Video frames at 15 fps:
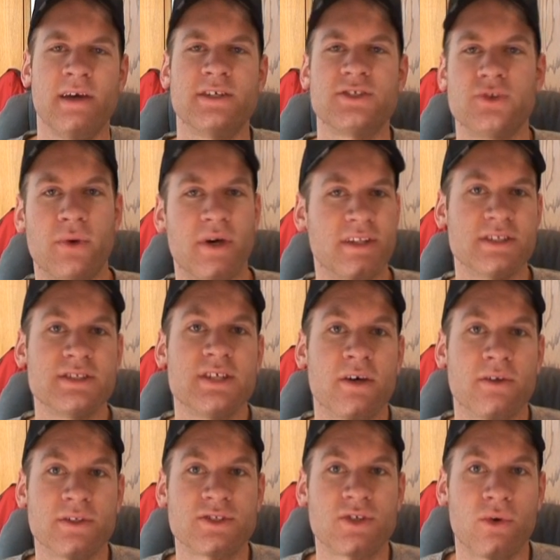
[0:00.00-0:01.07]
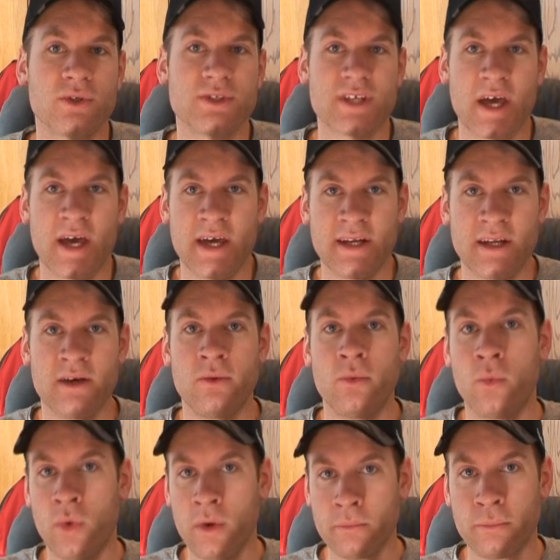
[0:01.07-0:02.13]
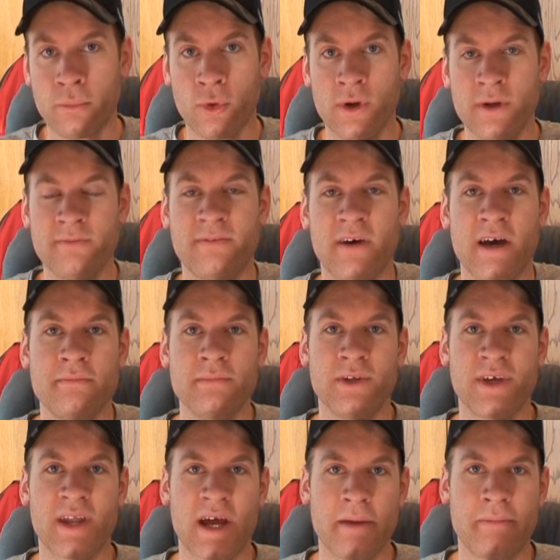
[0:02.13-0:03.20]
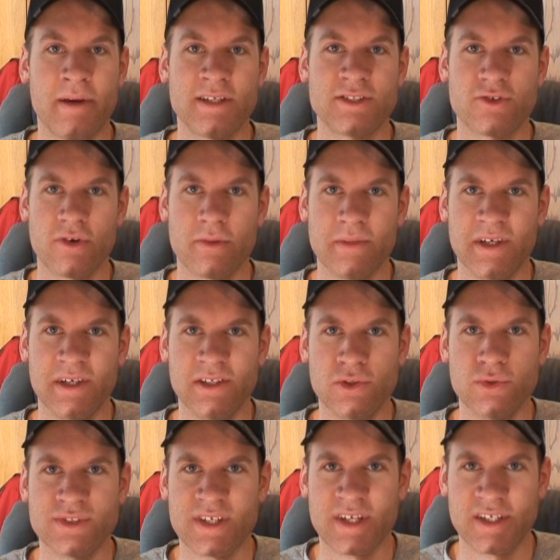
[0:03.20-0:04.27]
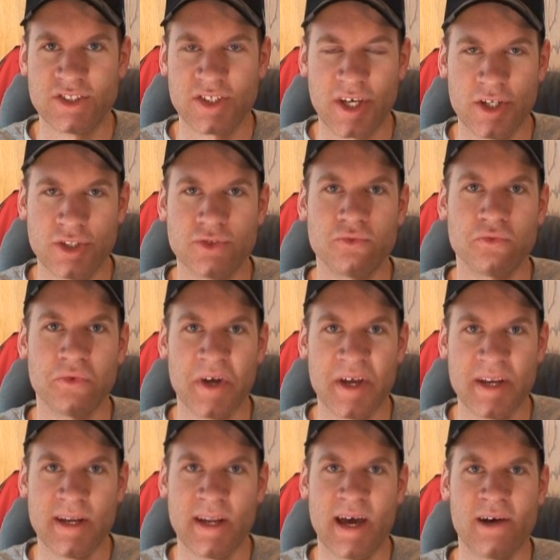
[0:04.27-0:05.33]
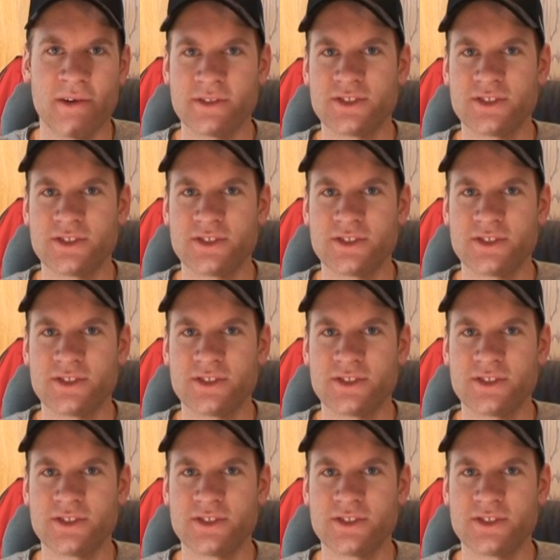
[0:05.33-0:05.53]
So we'll have to see how this goes. And 1.5 million iPads are already being used in education right now.